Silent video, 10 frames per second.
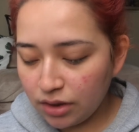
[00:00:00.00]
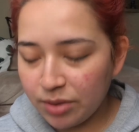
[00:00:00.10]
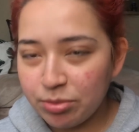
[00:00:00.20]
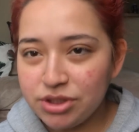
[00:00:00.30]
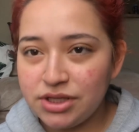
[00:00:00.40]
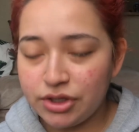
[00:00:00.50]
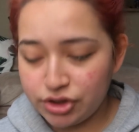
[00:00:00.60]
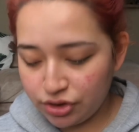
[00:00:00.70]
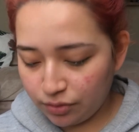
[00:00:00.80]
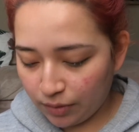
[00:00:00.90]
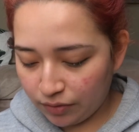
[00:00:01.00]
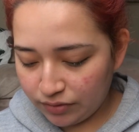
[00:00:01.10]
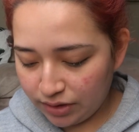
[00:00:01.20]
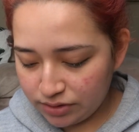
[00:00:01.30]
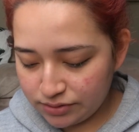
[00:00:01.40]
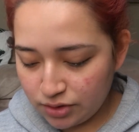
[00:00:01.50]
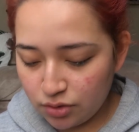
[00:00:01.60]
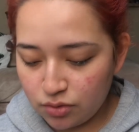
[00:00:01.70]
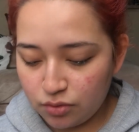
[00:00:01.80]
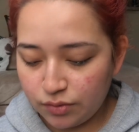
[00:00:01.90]
protection around it,
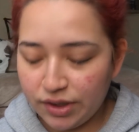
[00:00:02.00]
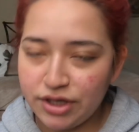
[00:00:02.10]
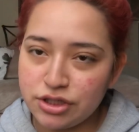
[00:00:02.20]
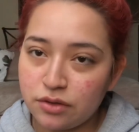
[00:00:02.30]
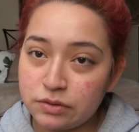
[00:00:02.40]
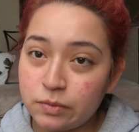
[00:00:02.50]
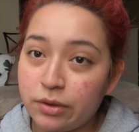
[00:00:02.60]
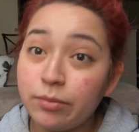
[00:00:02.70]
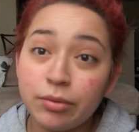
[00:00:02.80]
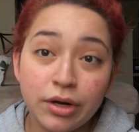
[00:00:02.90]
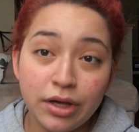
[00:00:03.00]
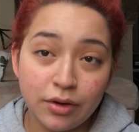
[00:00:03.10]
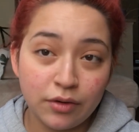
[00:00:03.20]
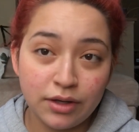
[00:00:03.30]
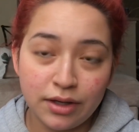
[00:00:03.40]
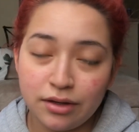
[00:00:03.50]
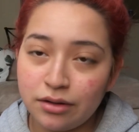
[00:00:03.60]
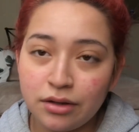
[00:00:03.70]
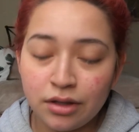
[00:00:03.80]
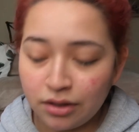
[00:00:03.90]
so the eyeshadows wouldn't break or like
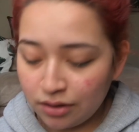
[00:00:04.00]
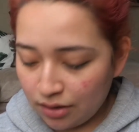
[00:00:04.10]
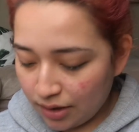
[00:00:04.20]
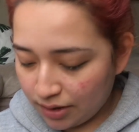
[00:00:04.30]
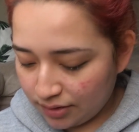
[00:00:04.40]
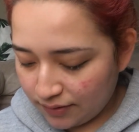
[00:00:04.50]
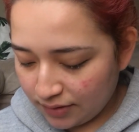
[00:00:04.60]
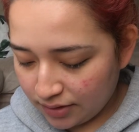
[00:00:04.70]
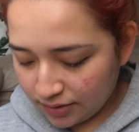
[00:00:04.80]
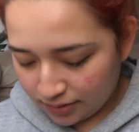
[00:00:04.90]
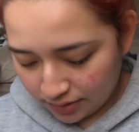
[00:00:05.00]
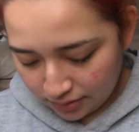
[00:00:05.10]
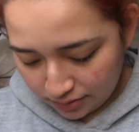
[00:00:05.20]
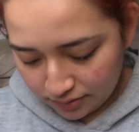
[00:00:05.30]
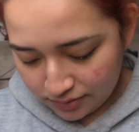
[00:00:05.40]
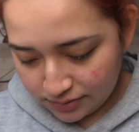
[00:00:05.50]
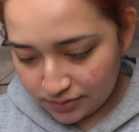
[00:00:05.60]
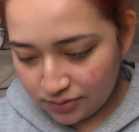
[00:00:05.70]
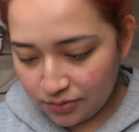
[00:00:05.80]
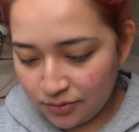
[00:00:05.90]
anything like that.
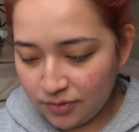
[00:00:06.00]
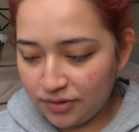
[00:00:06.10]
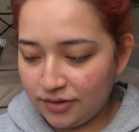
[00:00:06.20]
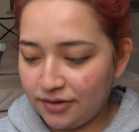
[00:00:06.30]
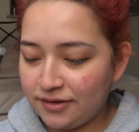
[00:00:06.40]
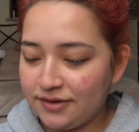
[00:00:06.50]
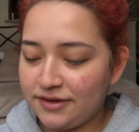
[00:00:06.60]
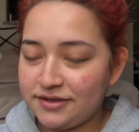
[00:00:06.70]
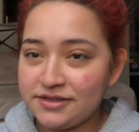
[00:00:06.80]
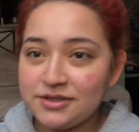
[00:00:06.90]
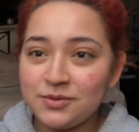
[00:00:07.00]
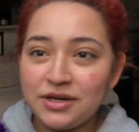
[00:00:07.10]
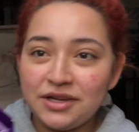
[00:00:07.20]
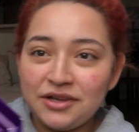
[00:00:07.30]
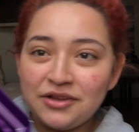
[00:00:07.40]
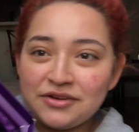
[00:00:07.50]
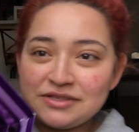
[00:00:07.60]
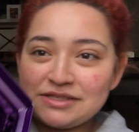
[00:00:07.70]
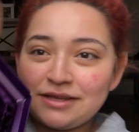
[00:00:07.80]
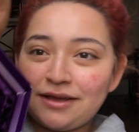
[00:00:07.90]
So this is what it
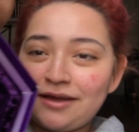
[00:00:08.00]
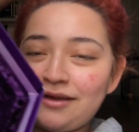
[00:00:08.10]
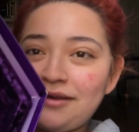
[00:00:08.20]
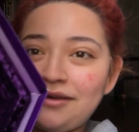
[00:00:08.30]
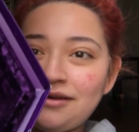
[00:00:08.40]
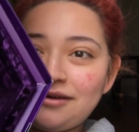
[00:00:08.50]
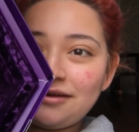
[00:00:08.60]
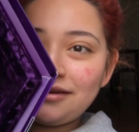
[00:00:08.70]
looks like.